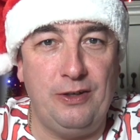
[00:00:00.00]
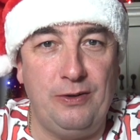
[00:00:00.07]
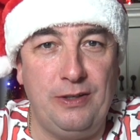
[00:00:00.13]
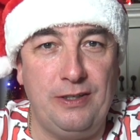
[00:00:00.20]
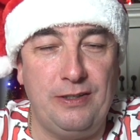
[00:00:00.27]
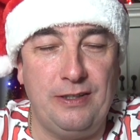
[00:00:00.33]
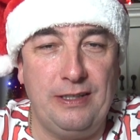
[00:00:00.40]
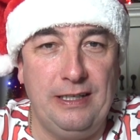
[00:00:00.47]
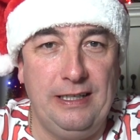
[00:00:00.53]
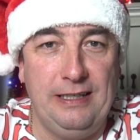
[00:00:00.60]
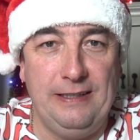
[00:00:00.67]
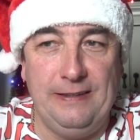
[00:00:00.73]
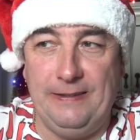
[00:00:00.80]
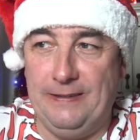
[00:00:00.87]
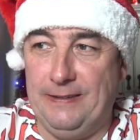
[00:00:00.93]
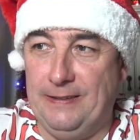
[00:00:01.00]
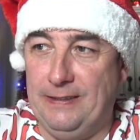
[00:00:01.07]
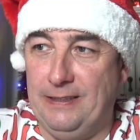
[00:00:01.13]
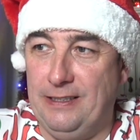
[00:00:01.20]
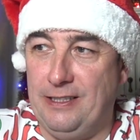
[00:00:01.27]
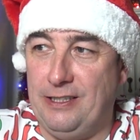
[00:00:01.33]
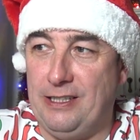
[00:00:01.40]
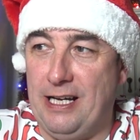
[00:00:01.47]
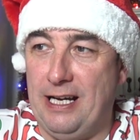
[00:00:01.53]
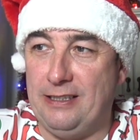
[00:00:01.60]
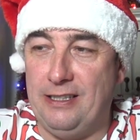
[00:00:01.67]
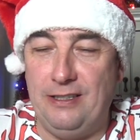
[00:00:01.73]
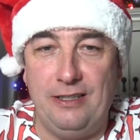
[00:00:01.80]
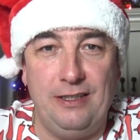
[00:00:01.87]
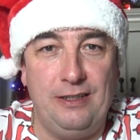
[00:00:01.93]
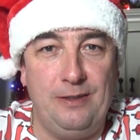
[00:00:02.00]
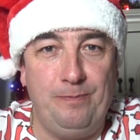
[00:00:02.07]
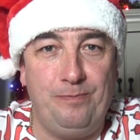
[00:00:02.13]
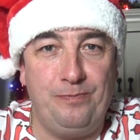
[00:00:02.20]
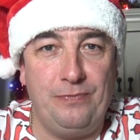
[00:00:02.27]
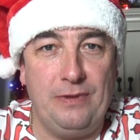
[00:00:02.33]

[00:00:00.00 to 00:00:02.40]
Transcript: You know, he's starting to